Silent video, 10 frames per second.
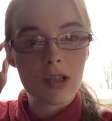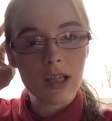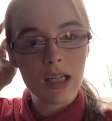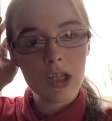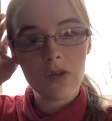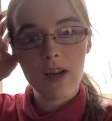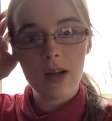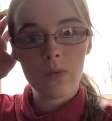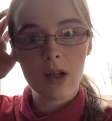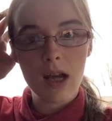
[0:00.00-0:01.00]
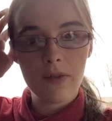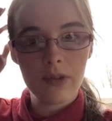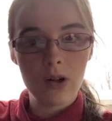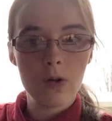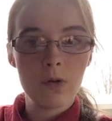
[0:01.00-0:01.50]
Like each van will have
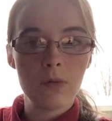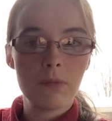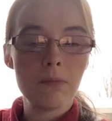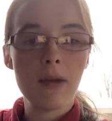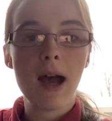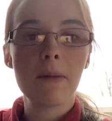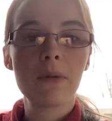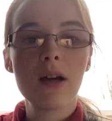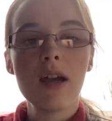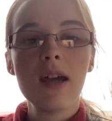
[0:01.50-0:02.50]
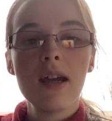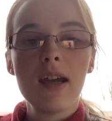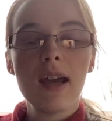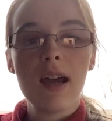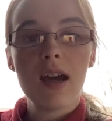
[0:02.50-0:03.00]
their own map,
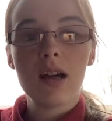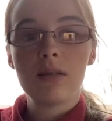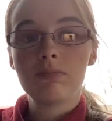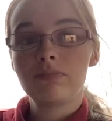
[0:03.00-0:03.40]
and